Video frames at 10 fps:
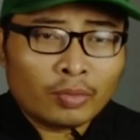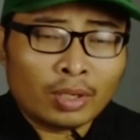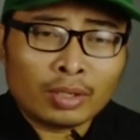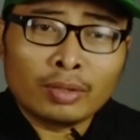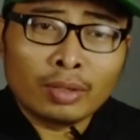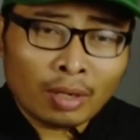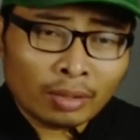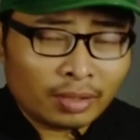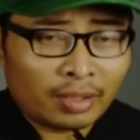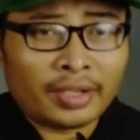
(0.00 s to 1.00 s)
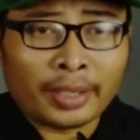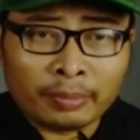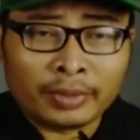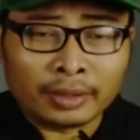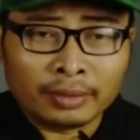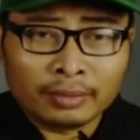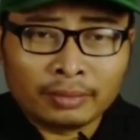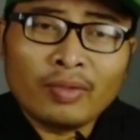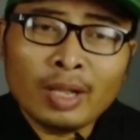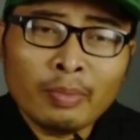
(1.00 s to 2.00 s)
was not accepted,
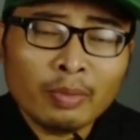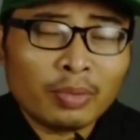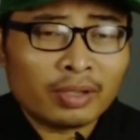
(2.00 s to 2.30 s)
Fleming